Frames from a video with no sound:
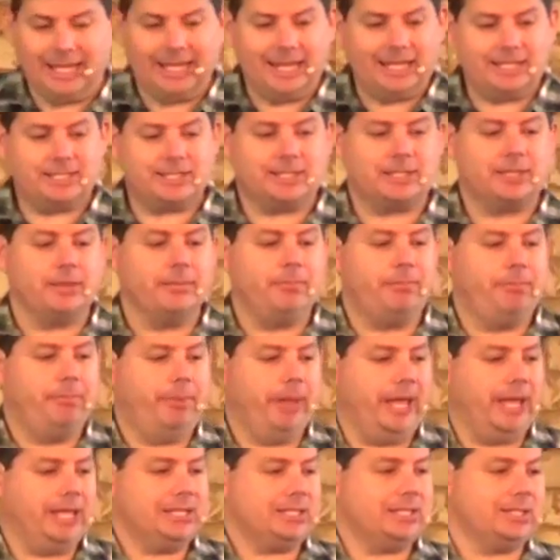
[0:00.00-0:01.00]
It's the
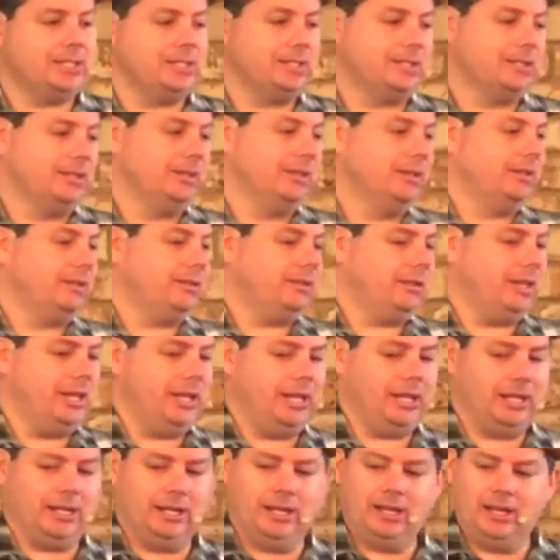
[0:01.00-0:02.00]
best
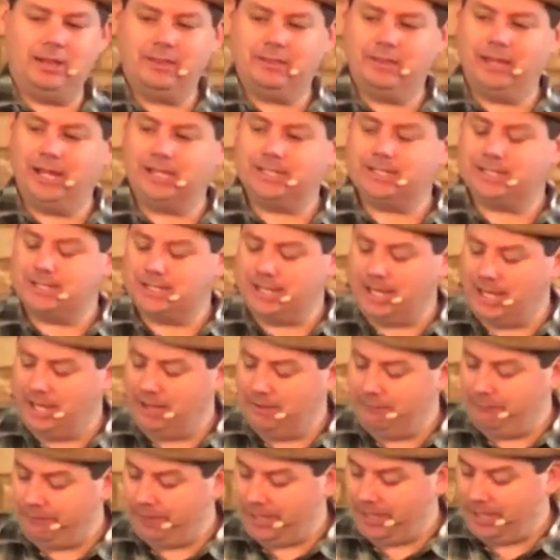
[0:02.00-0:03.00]
thing that's
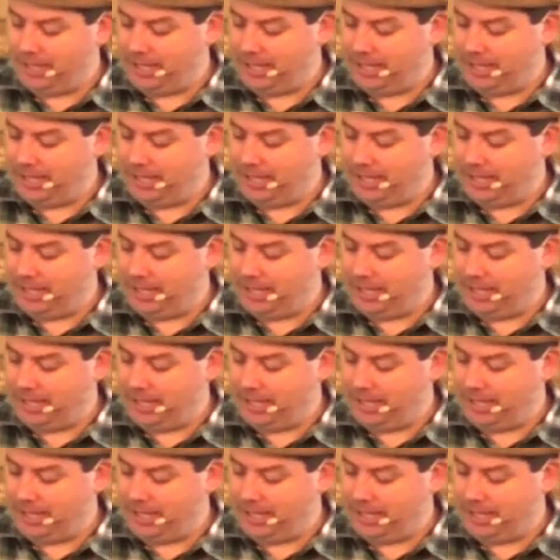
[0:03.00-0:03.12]
ever